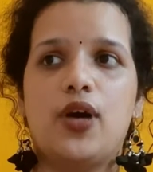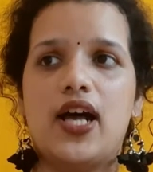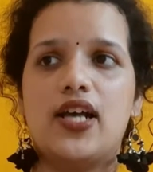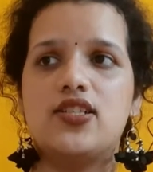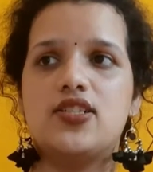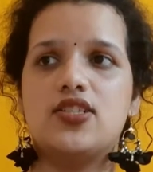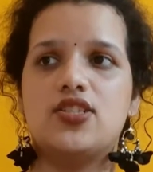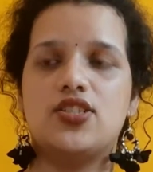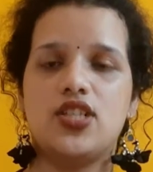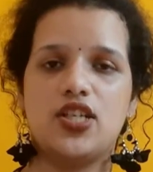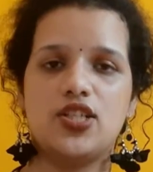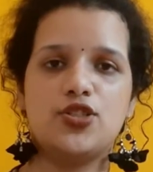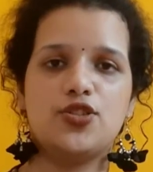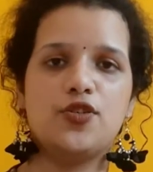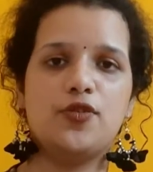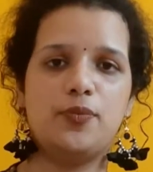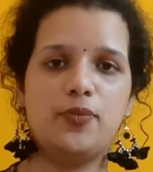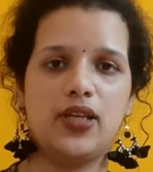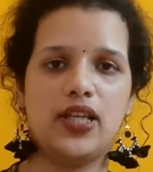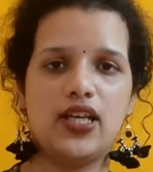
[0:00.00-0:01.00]
has a change
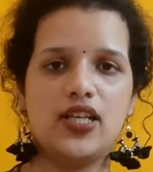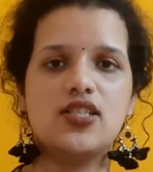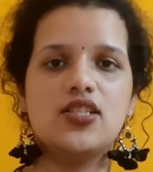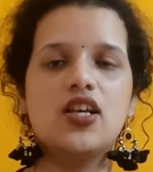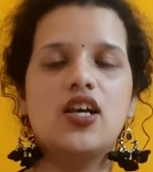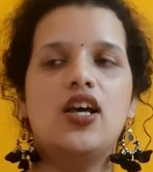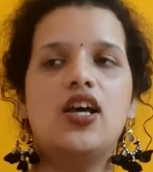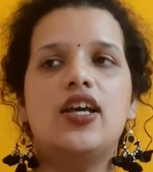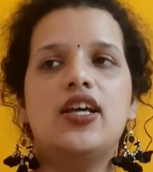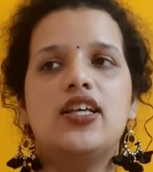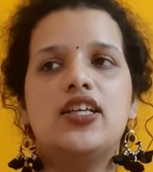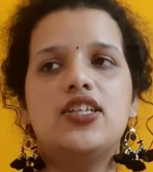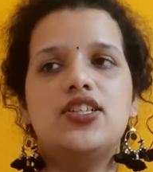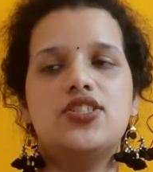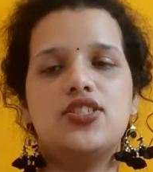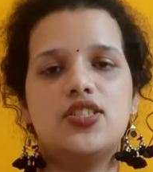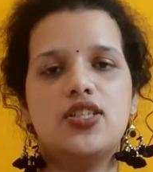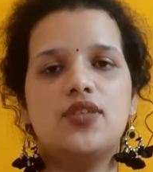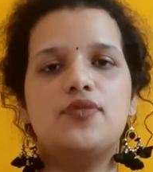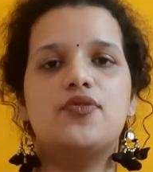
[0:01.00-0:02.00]
of place. He
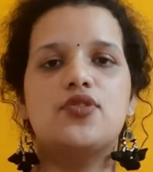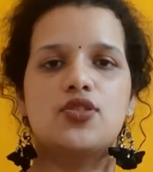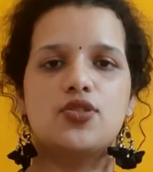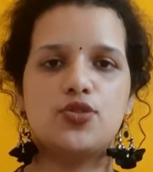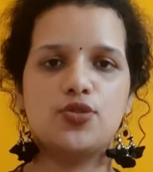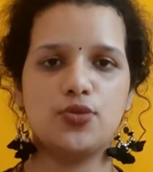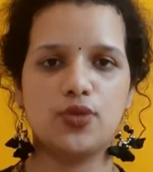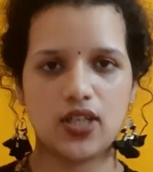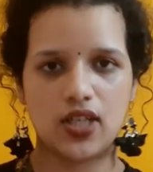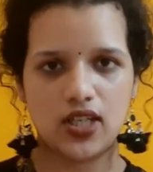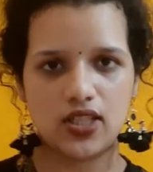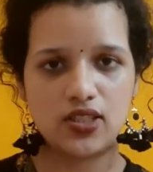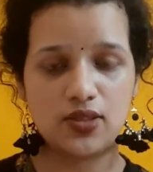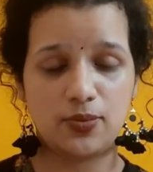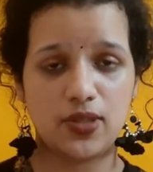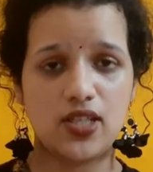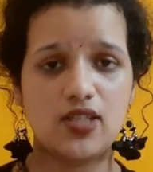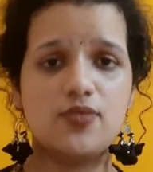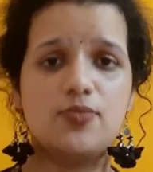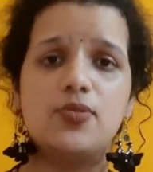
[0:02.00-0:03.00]
shifts to another
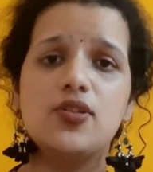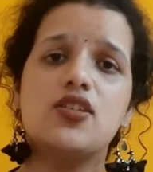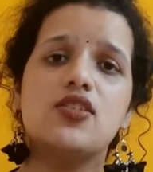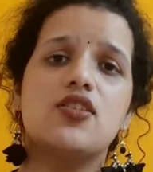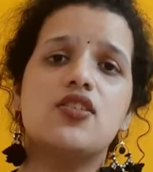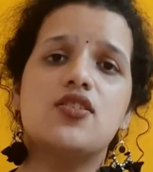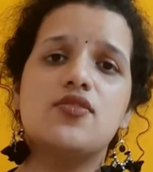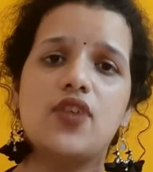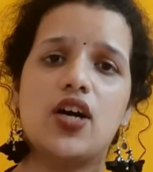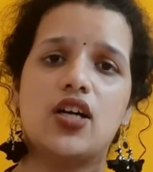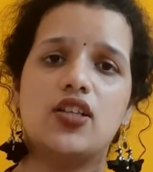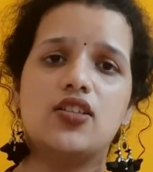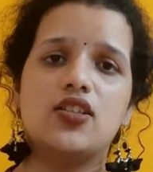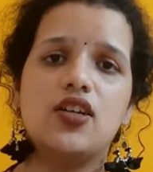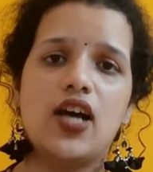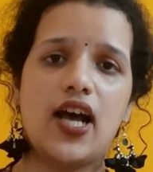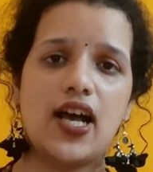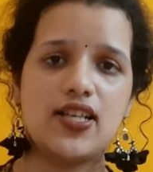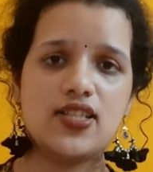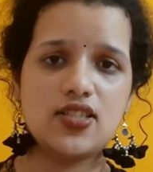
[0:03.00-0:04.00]
place because his
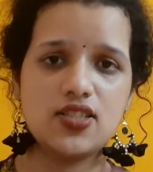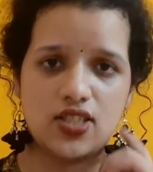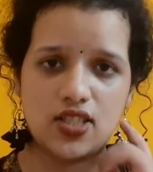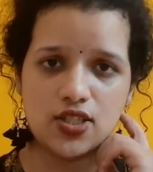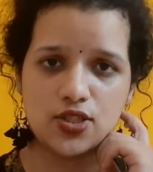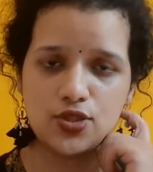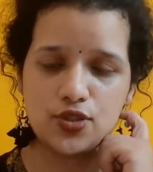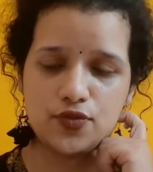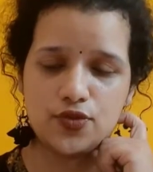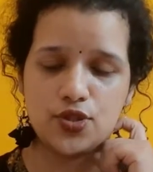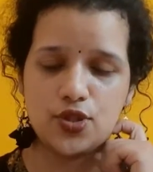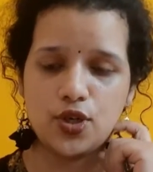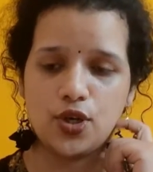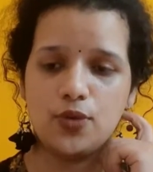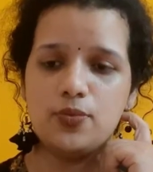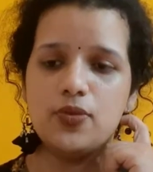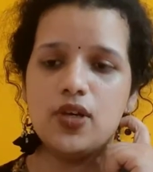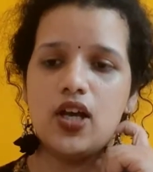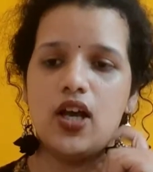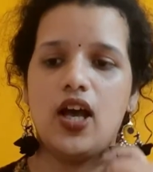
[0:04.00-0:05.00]
father has a change of
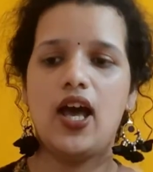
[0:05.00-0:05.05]
job